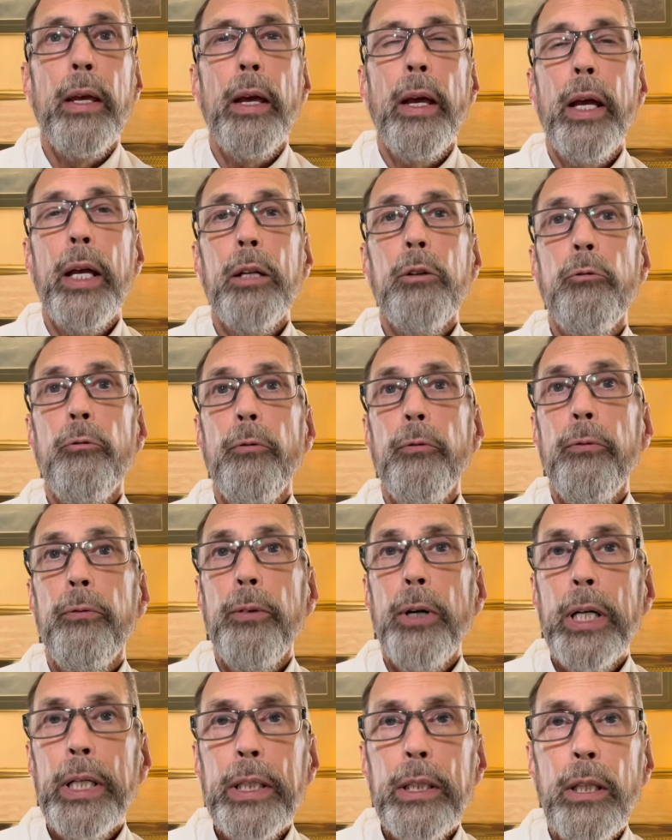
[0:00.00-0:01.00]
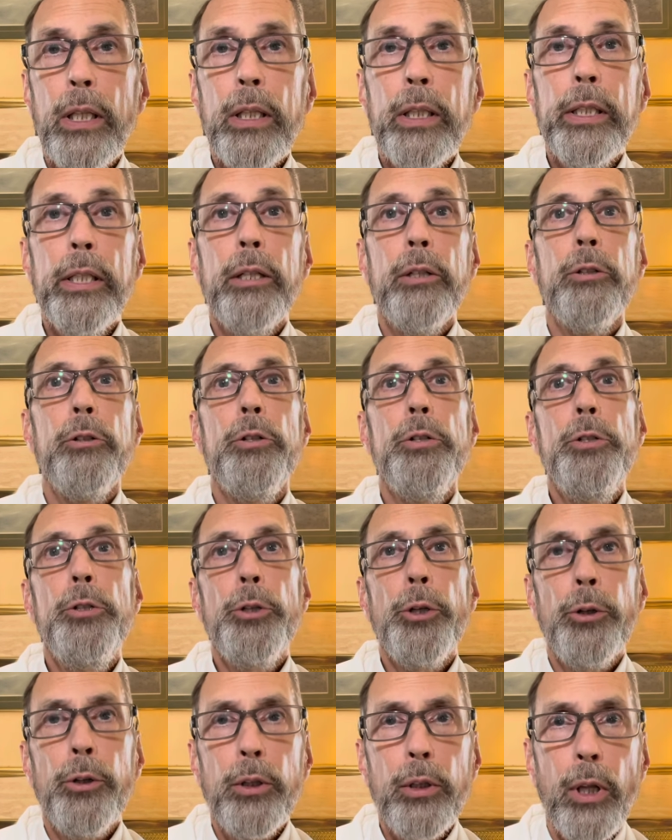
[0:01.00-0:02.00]
And finally,
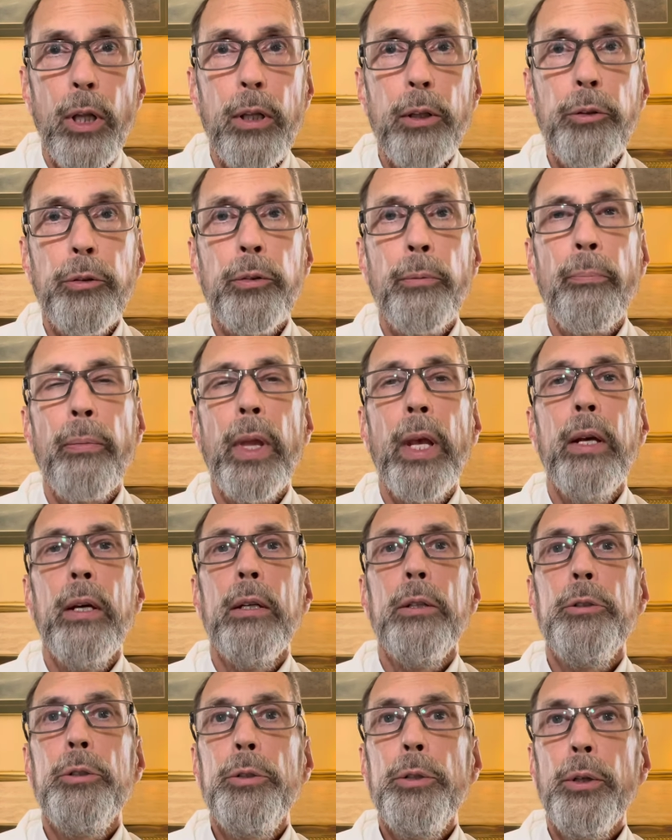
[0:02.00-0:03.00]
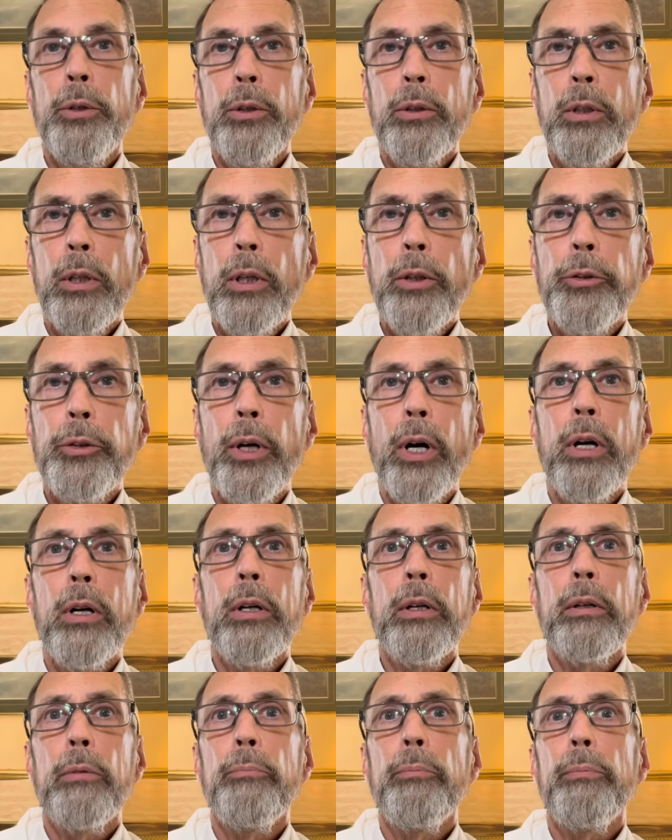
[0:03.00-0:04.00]
journals. Journals
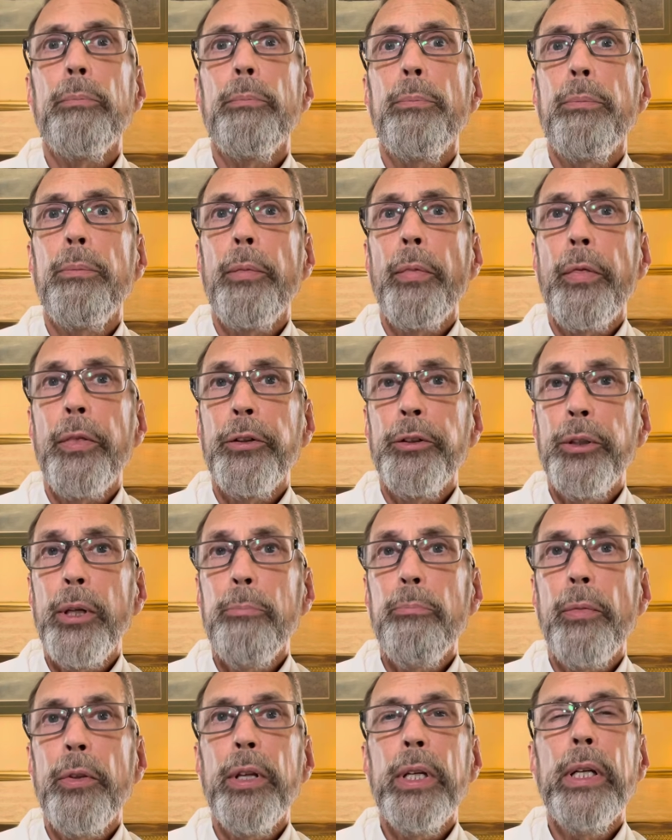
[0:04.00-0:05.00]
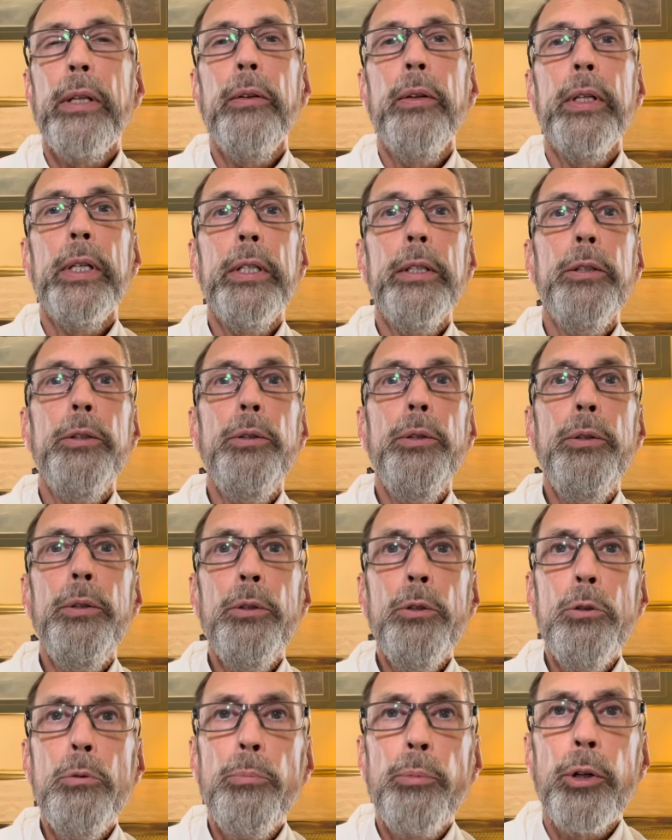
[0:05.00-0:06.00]
are something that
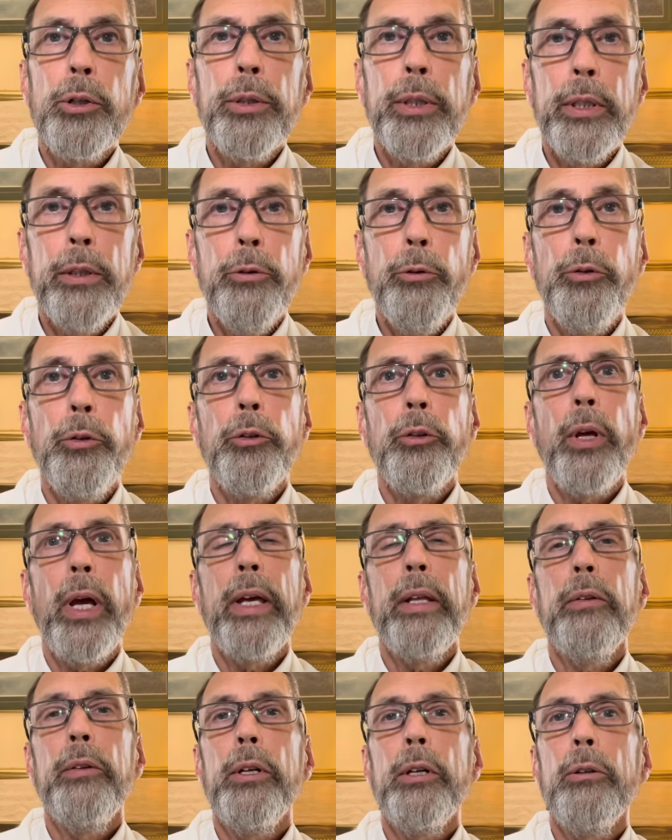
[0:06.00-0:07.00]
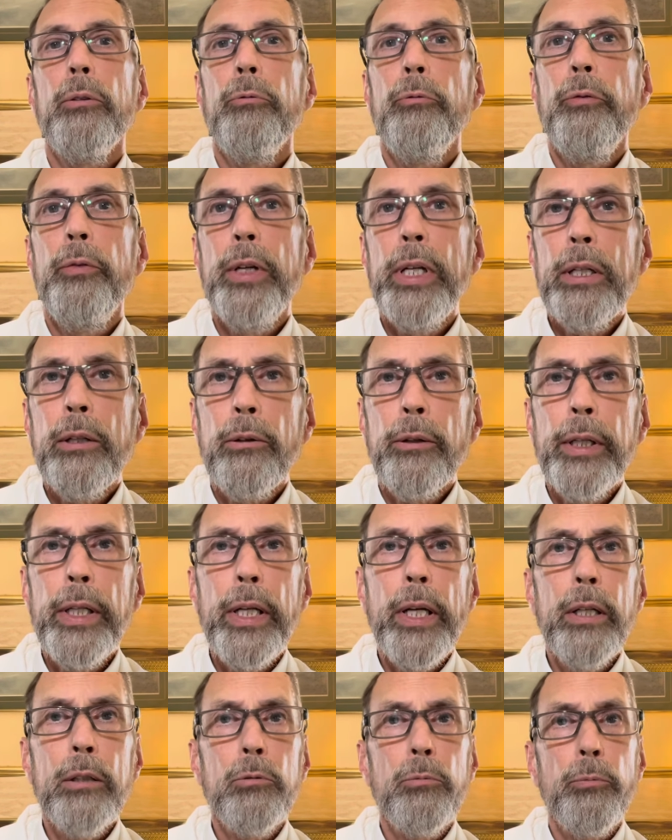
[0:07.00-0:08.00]
you produce, and they're very
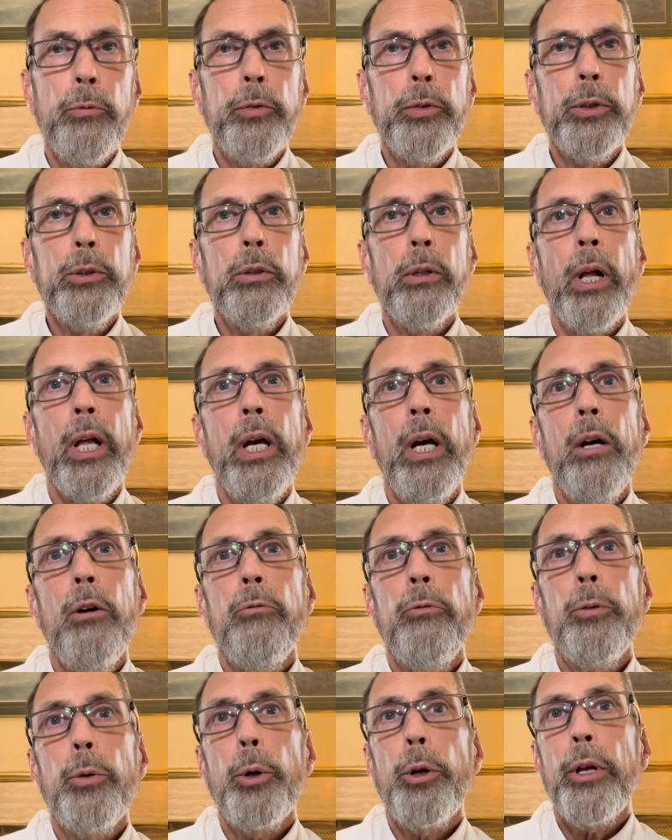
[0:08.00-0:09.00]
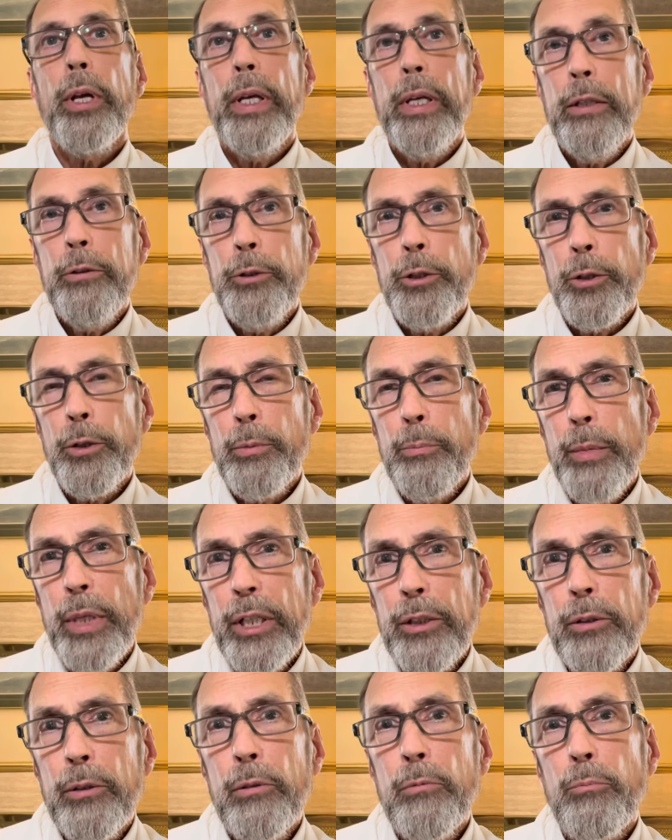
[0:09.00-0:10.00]
helpful for
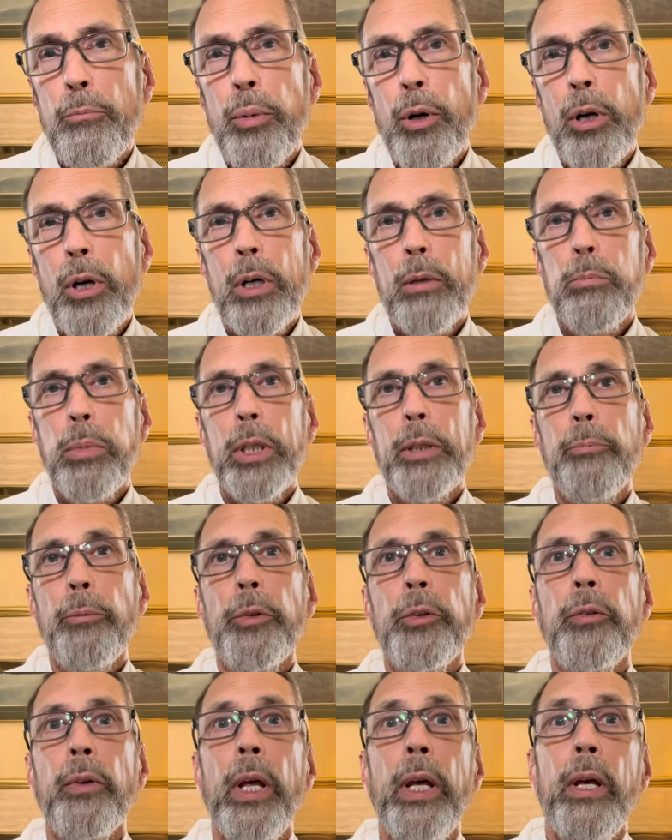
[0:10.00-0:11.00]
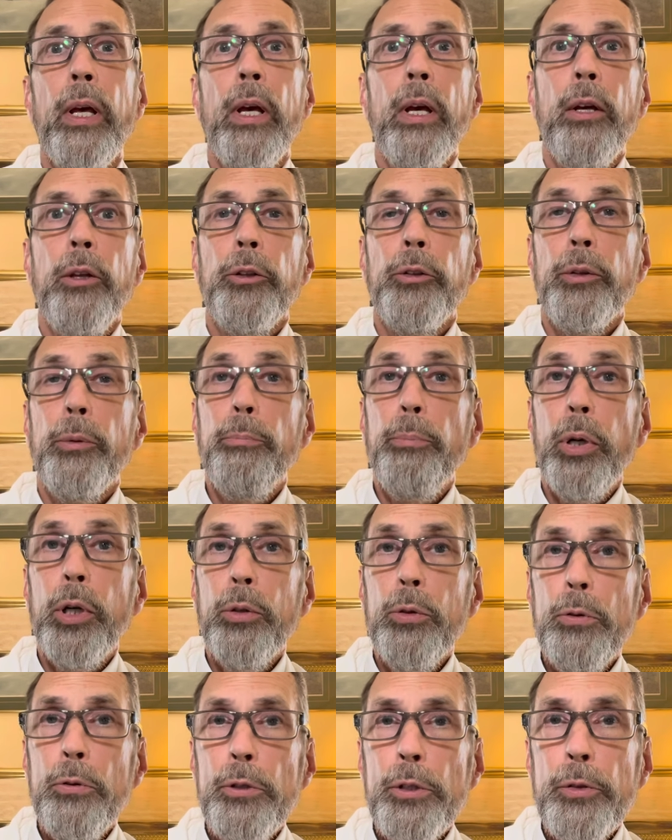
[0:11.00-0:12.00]
intermittent problems.
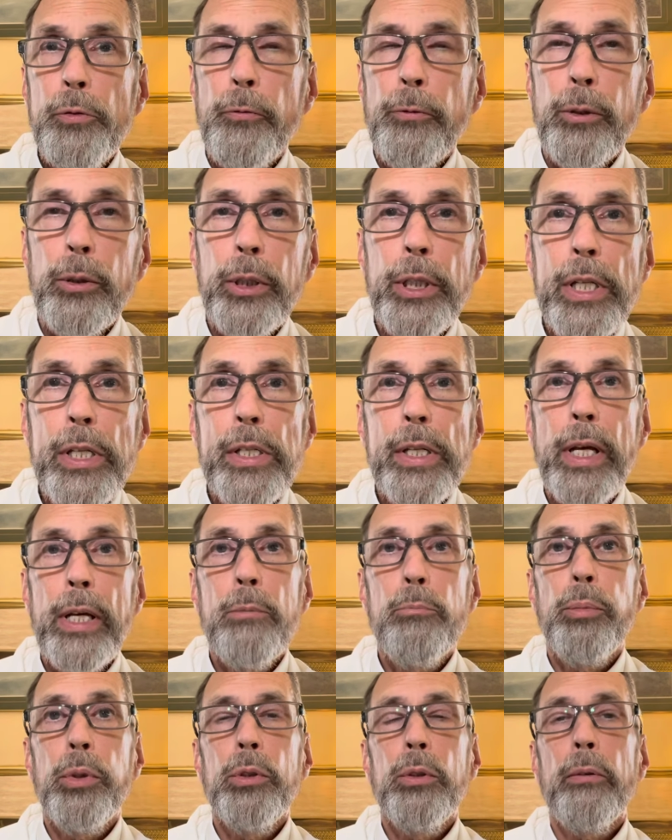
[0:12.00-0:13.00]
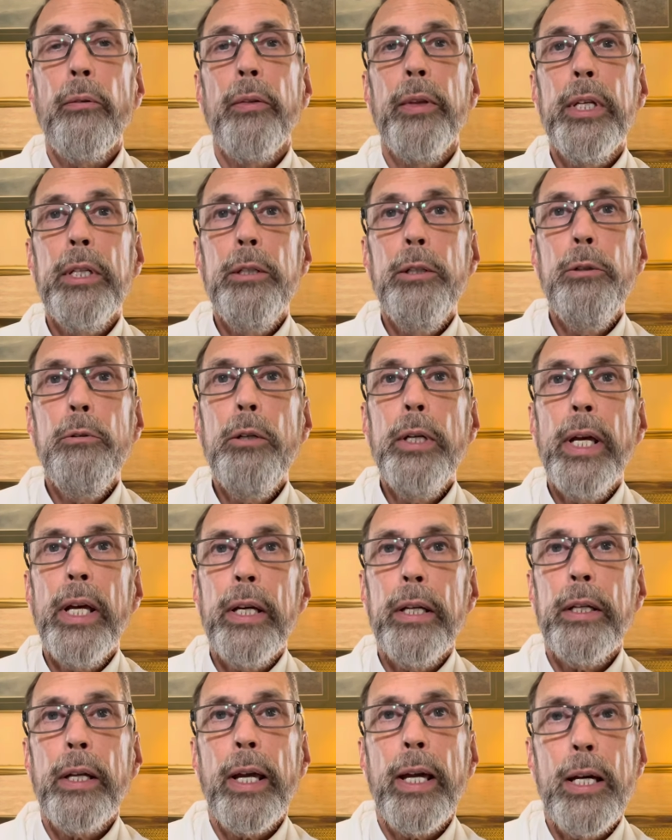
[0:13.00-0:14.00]
Suppose, for example, that you
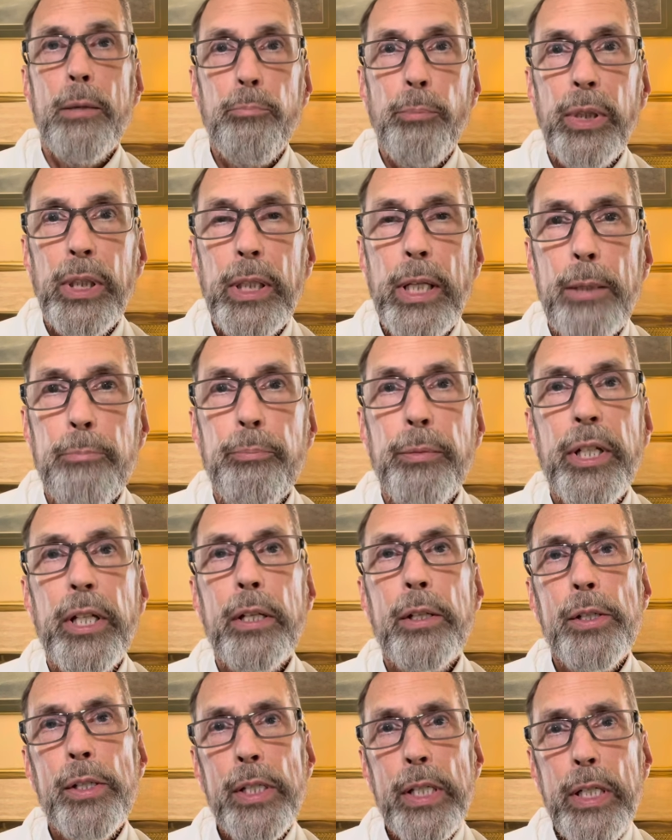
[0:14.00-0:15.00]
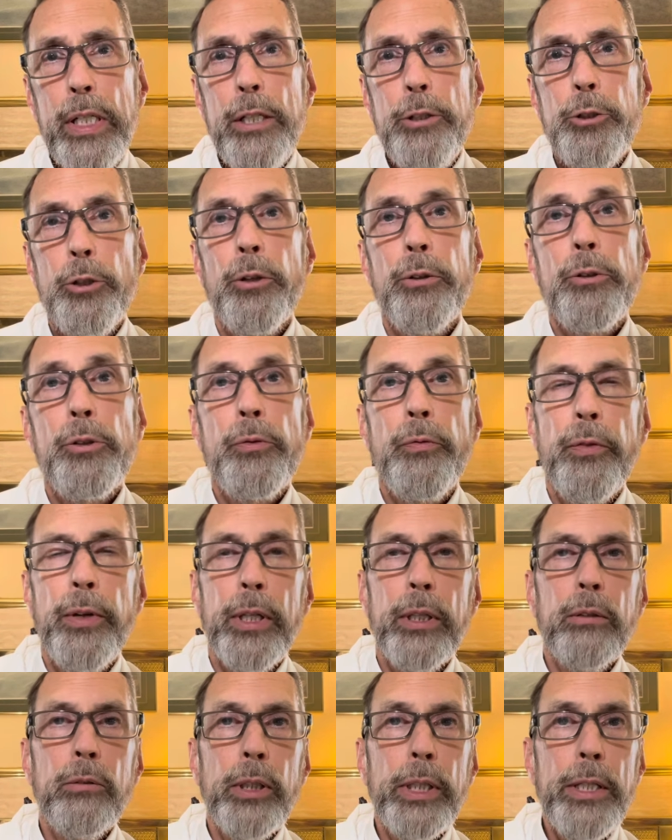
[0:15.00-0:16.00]
get epileptic seizures
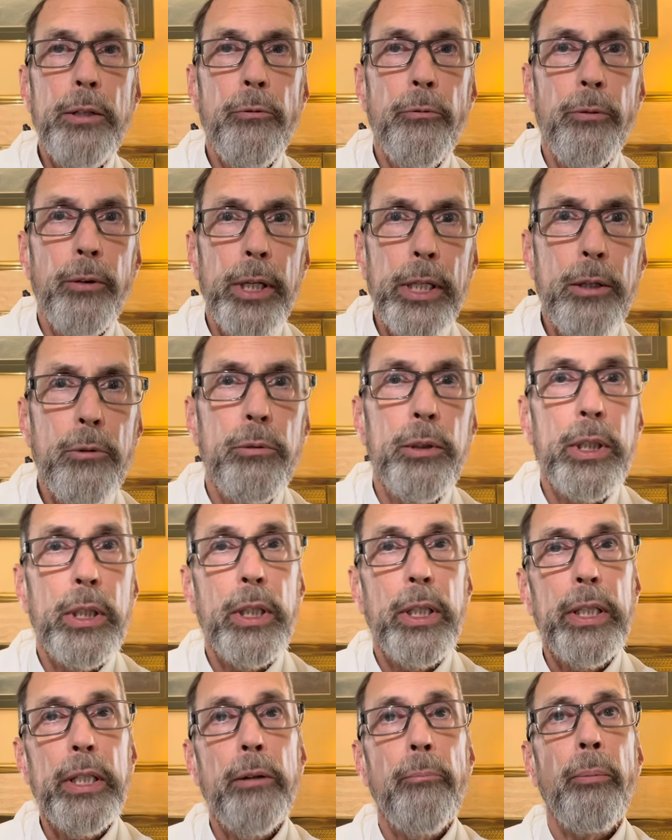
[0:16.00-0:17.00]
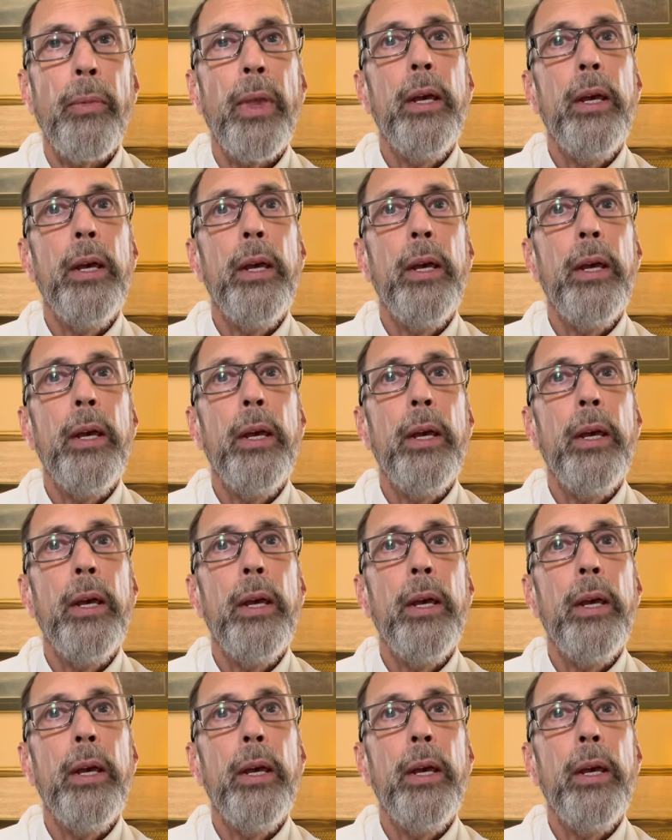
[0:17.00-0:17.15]
fairly frequently.